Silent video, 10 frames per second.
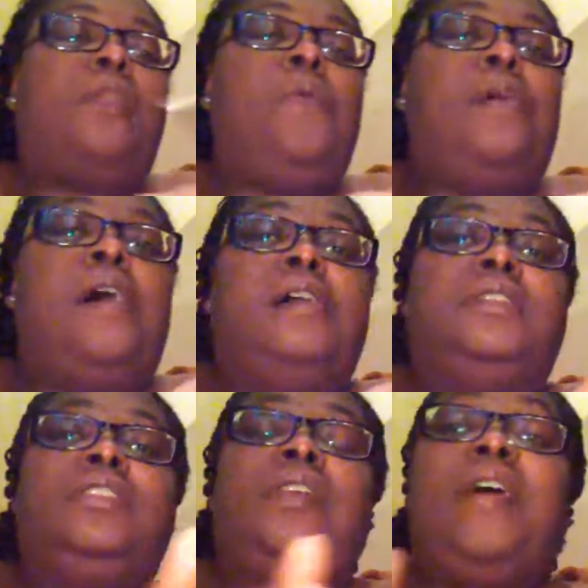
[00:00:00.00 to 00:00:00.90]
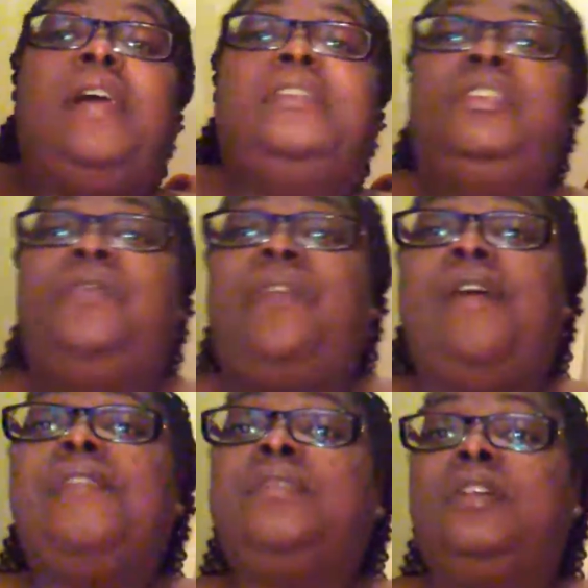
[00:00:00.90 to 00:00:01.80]
regardless of how she
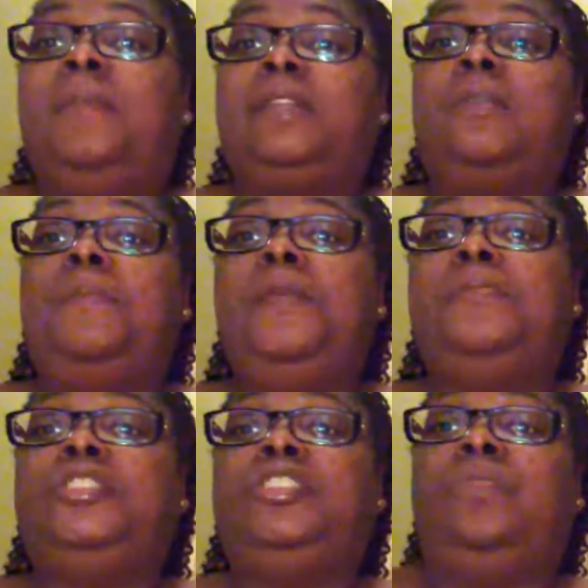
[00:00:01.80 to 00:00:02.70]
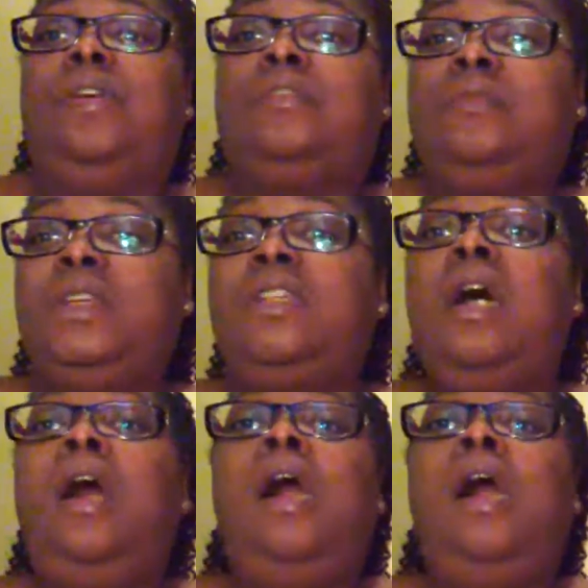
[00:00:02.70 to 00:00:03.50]
felt about the people she worked with,